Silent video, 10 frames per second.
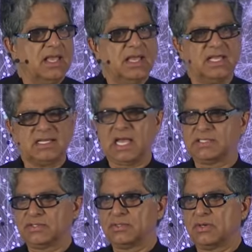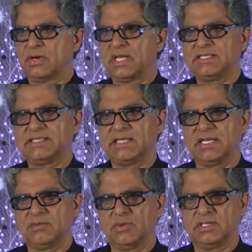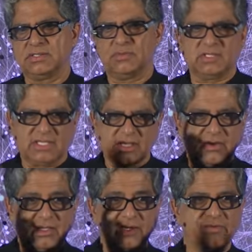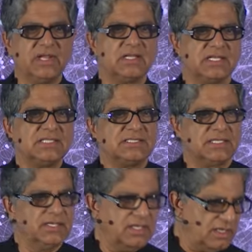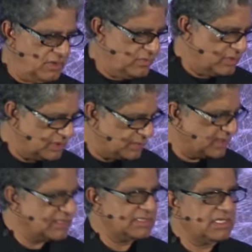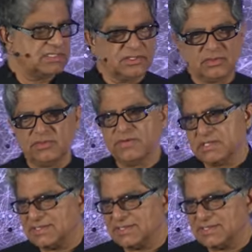And as you know, Einstein was what they call a realist, which means there's a universe